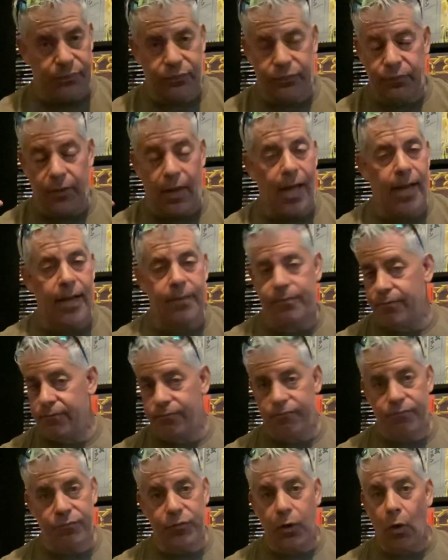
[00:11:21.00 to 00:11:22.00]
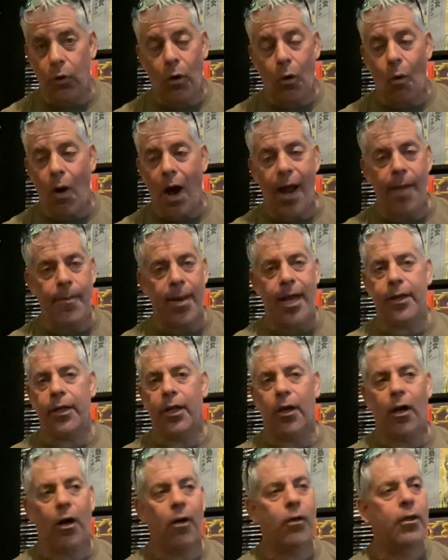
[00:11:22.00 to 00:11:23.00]
I don't know why, man, you
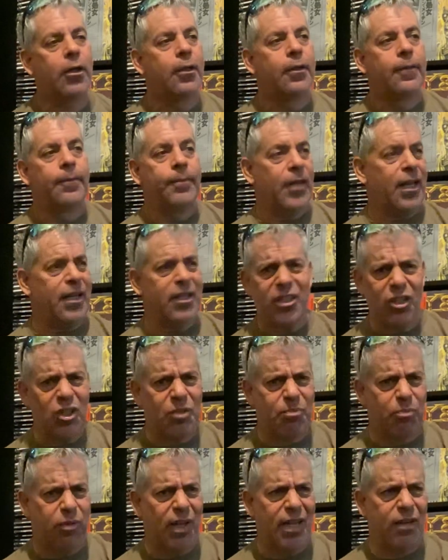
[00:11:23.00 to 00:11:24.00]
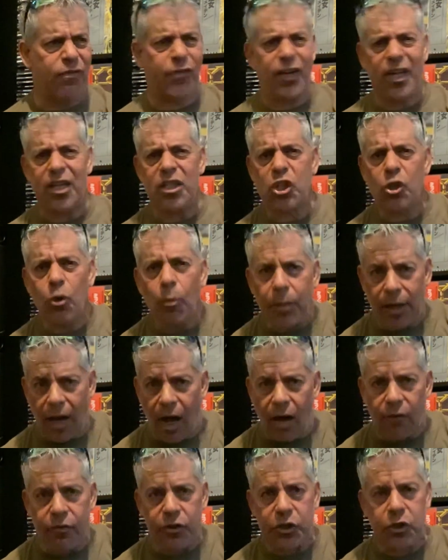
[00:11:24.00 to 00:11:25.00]
know. And this is just playing freaking stupid
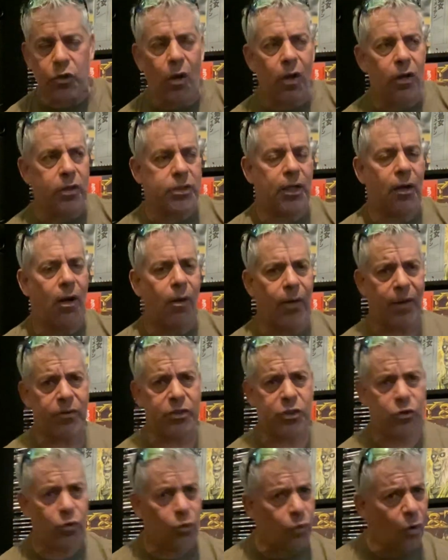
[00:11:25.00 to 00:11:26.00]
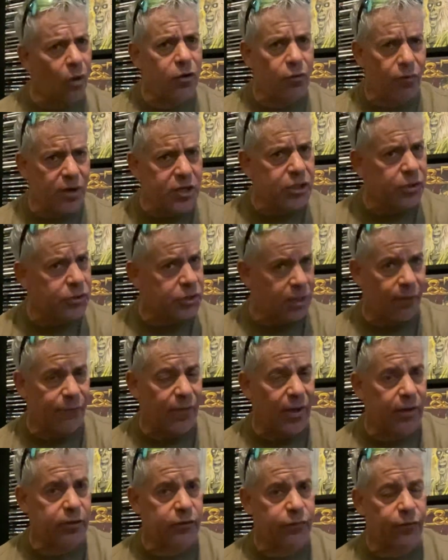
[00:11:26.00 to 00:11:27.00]
cover songs, you know. When I was doing all the original stuff,
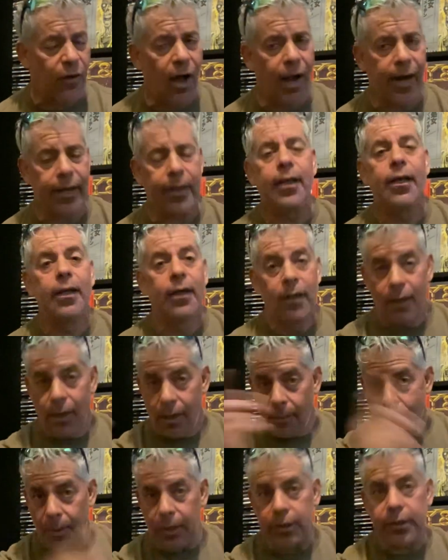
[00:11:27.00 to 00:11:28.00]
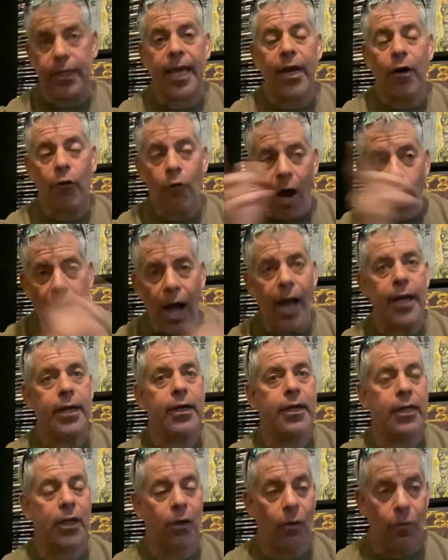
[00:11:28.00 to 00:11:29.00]
I was fine. But later on,
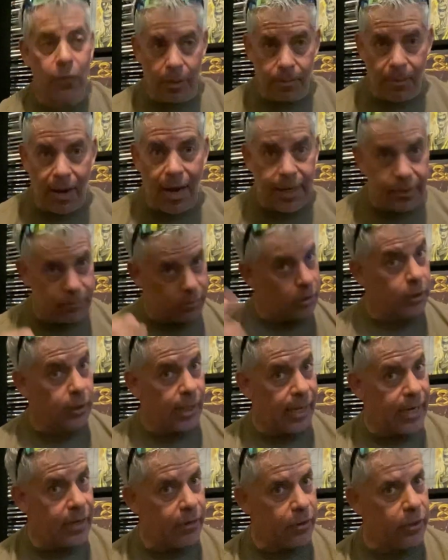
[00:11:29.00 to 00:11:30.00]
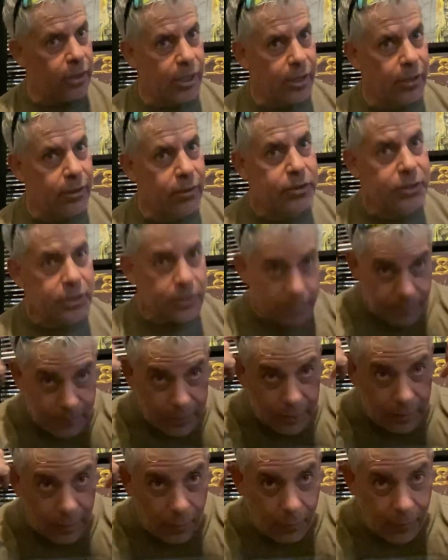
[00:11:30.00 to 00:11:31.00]
you know, in my later years, you
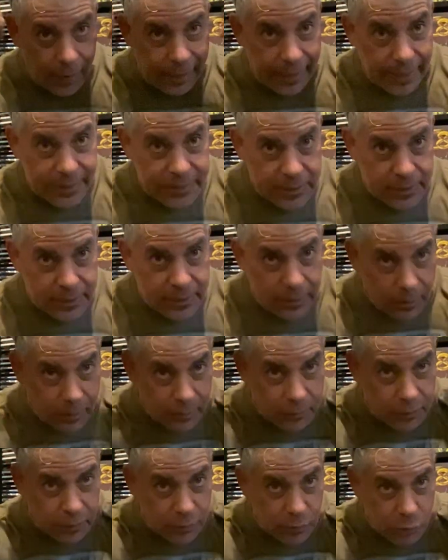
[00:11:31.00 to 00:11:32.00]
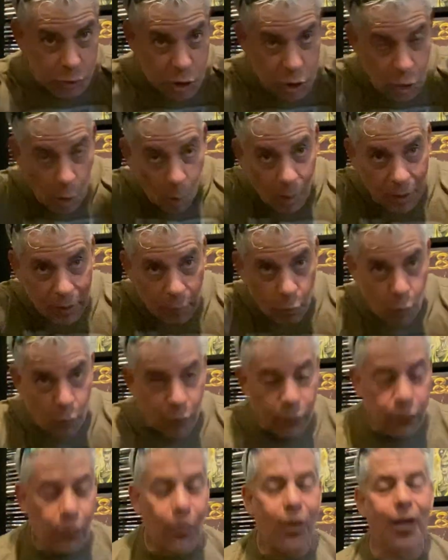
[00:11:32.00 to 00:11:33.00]
know, hence, you know, the little snow on the
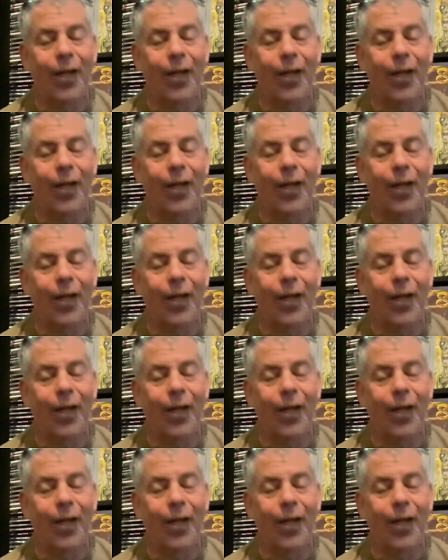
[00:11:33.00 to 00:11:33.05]
roof,